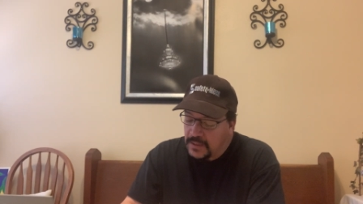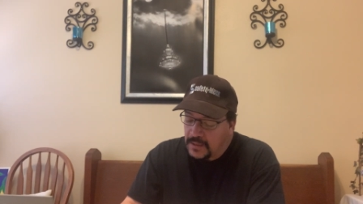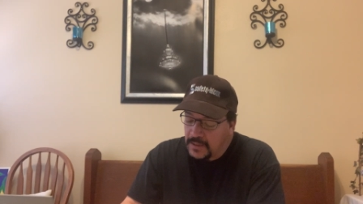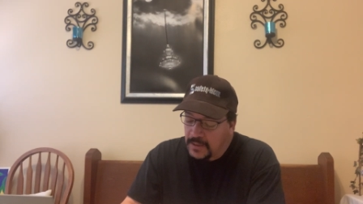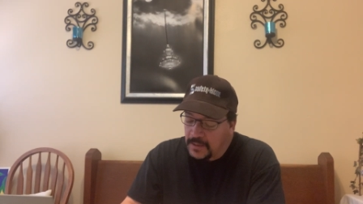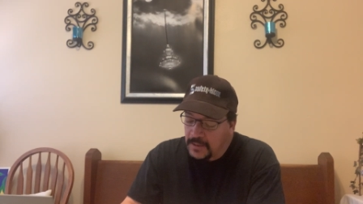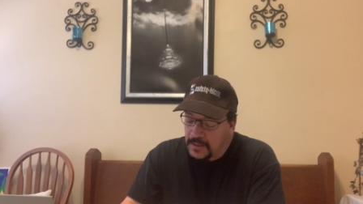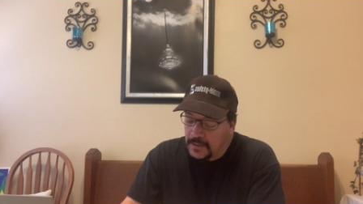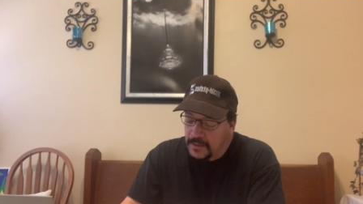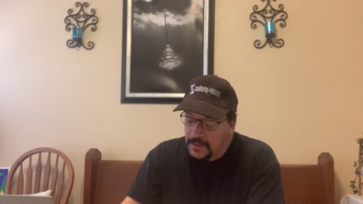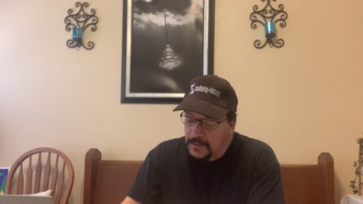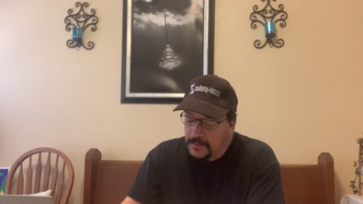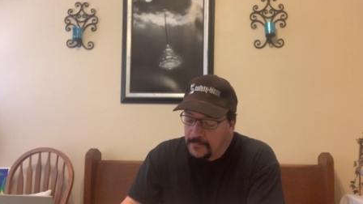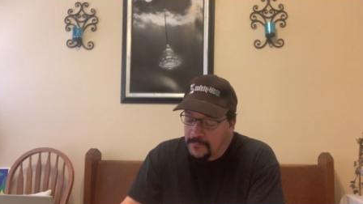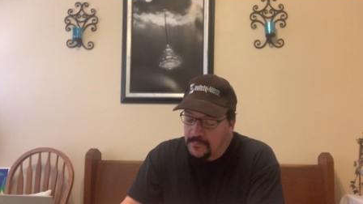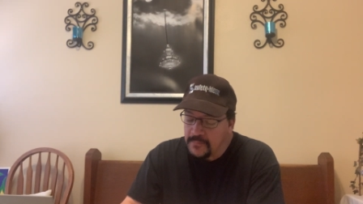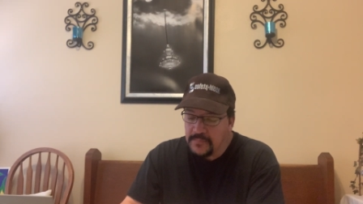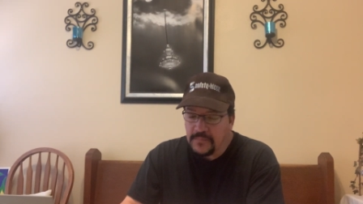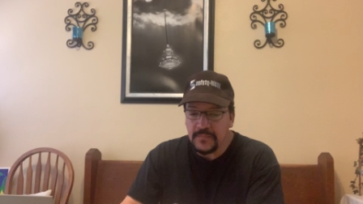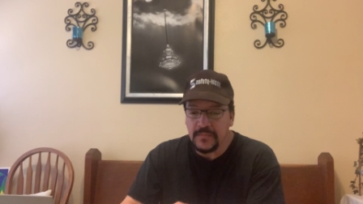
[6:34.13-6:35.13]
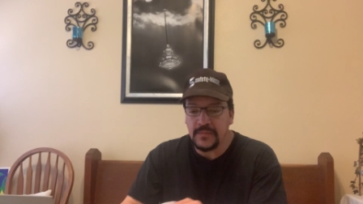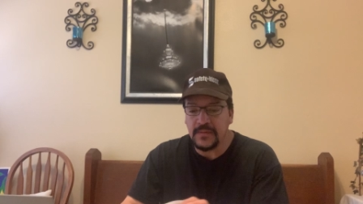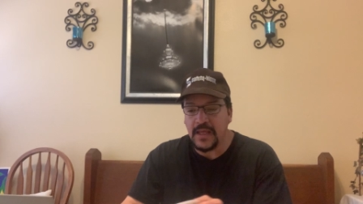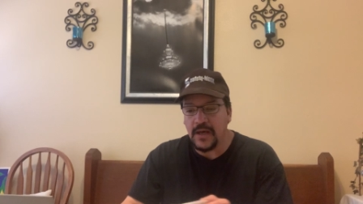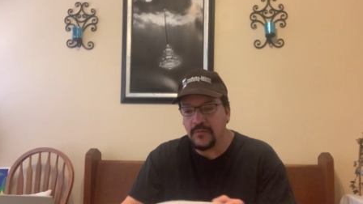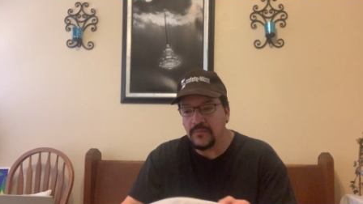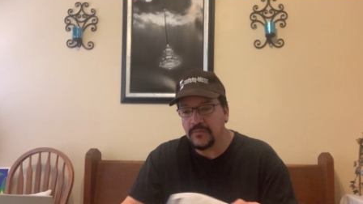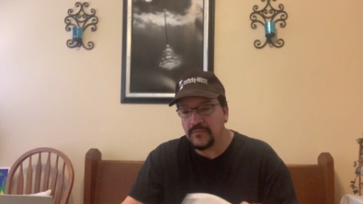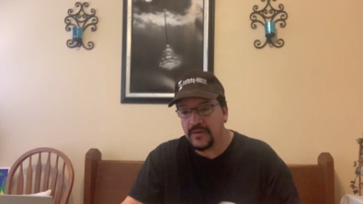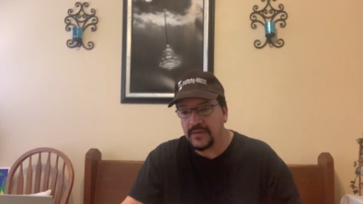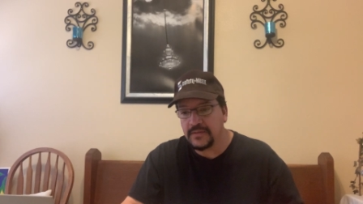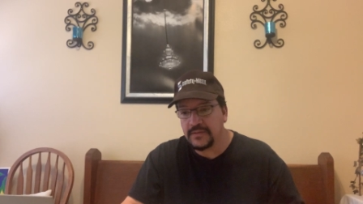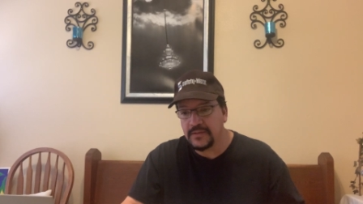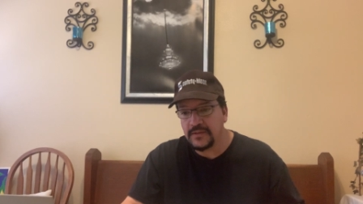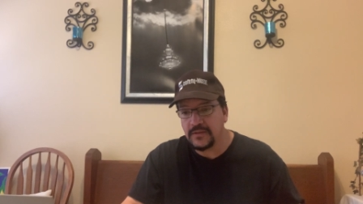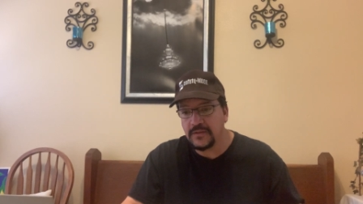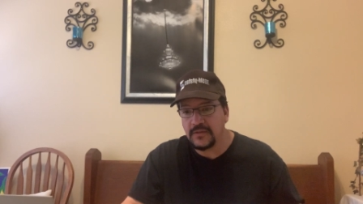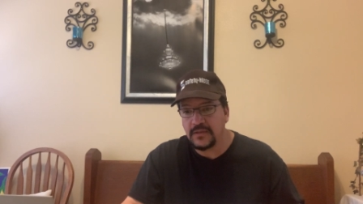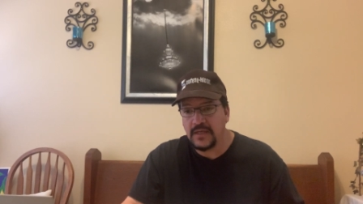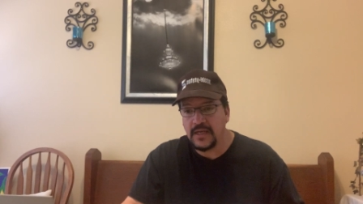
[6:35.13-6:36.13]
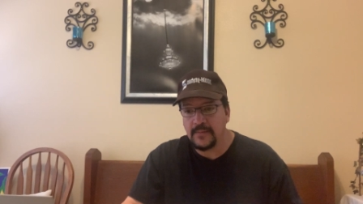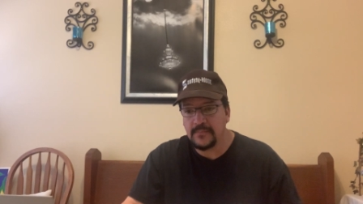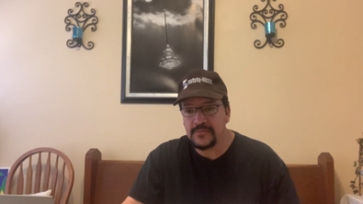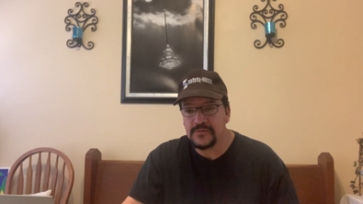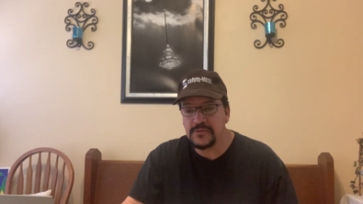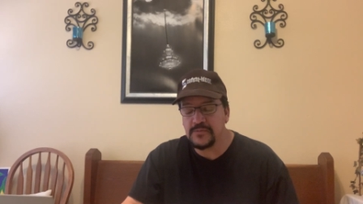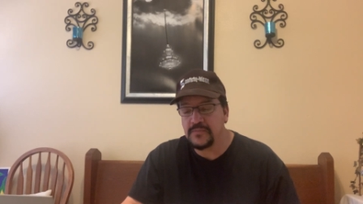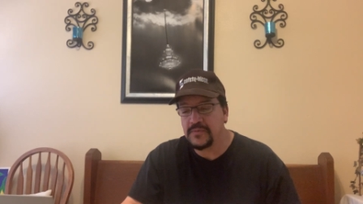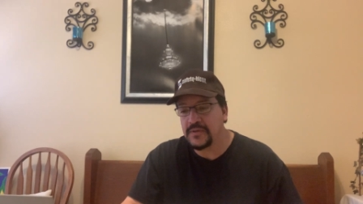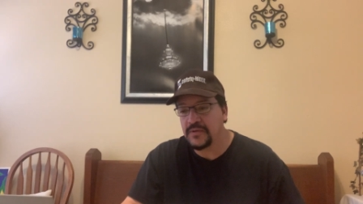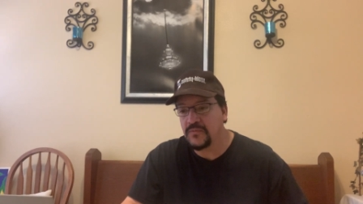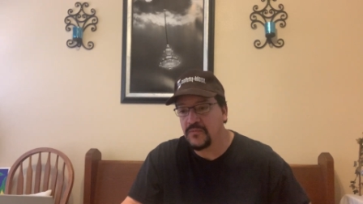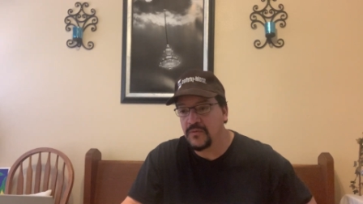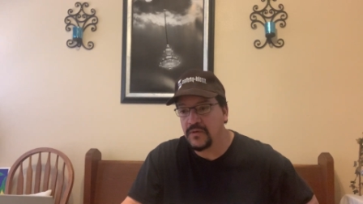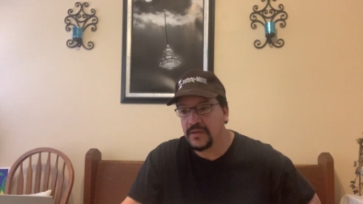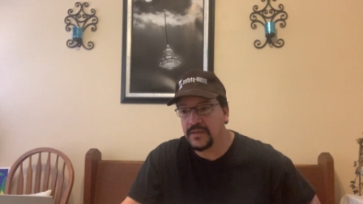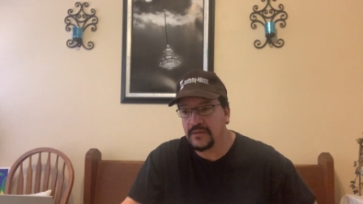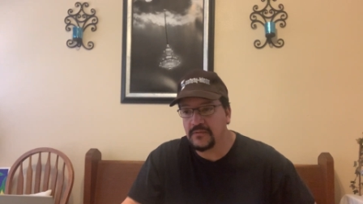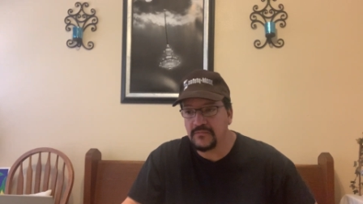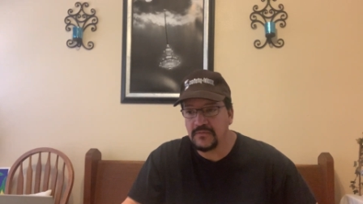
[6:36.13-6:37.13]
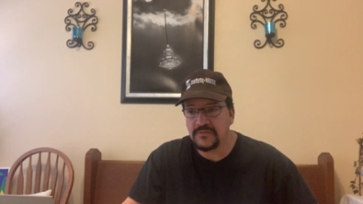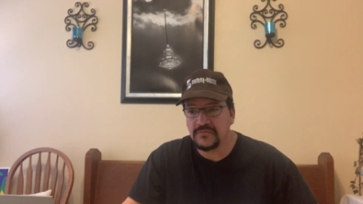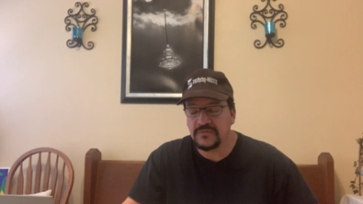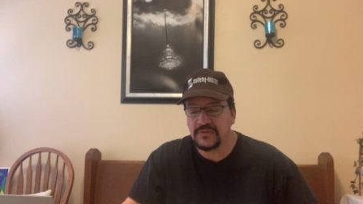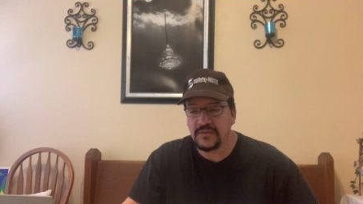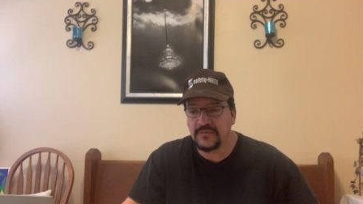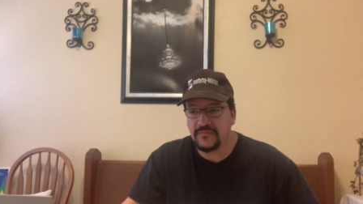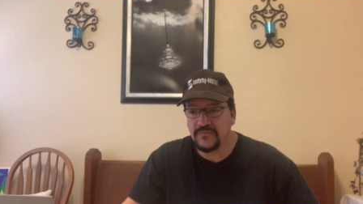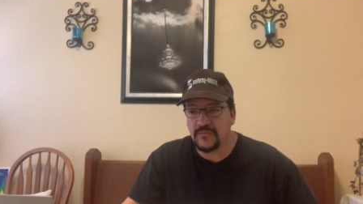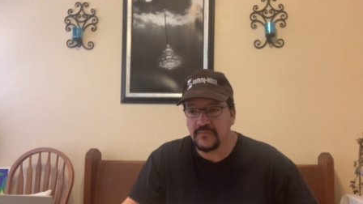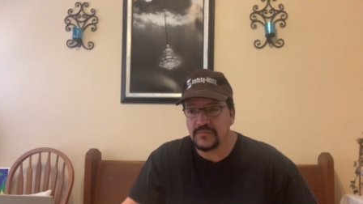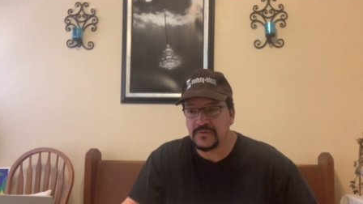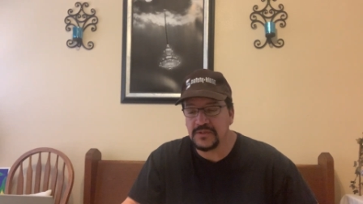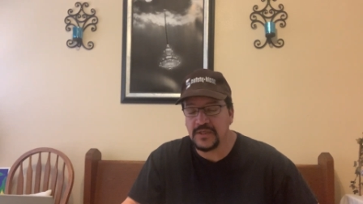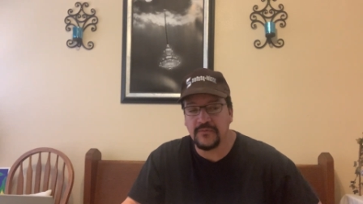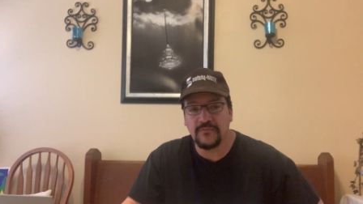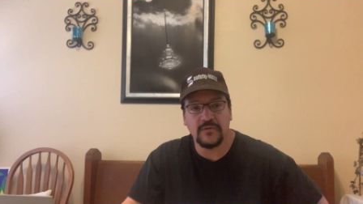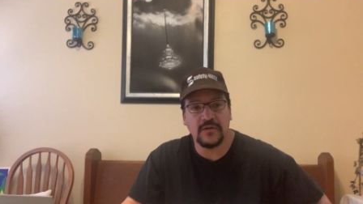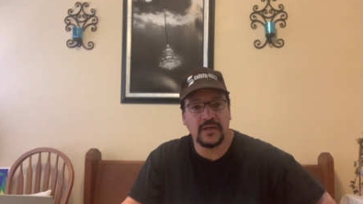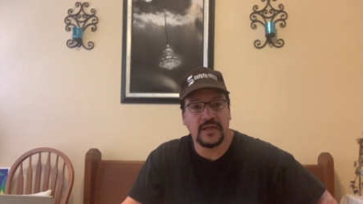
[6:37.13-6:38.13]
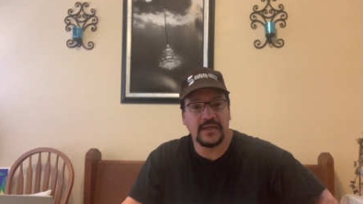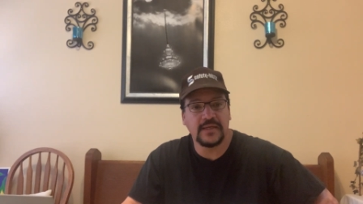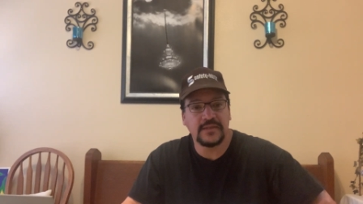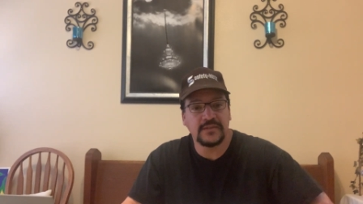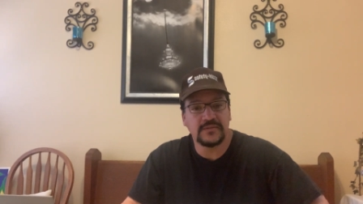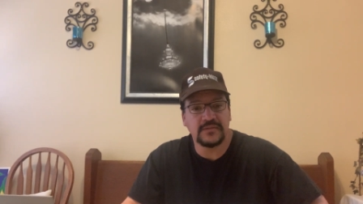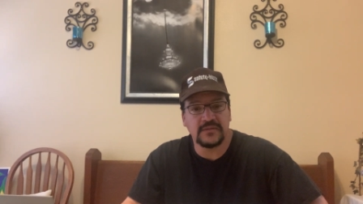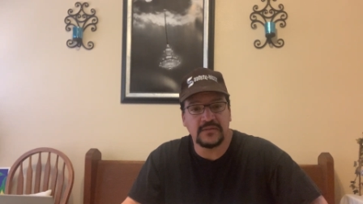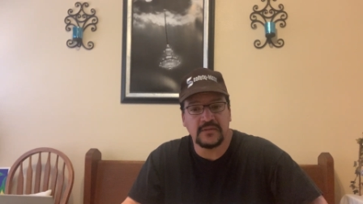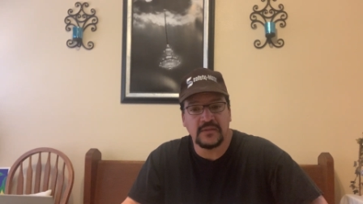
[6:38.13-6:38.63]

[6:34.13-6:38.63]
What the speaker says: That one right there happens to be one that we've seen from Chevrolets